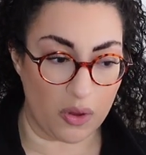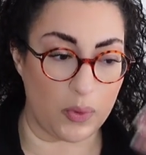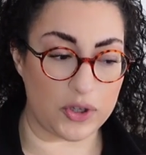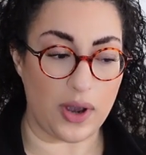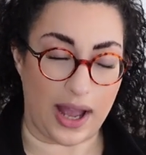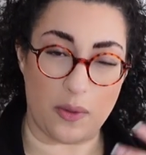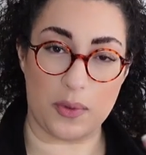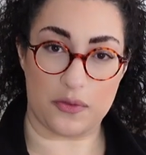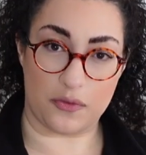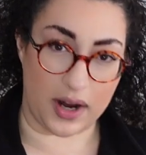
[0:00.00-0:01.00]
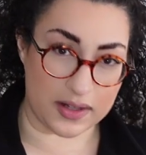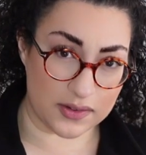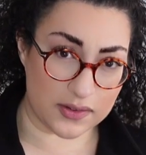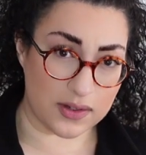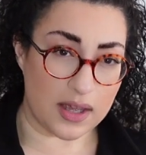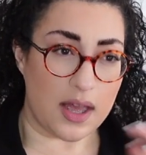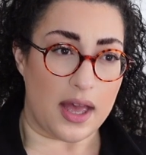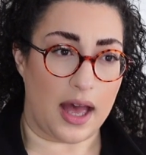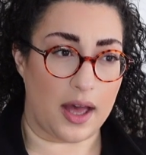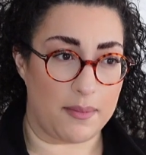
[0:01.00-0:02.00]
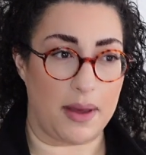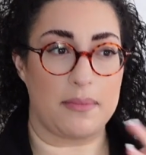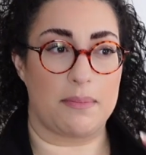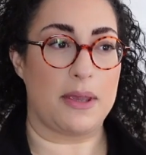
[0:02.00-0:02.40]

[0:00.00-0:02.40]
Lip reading: when you're out with friends and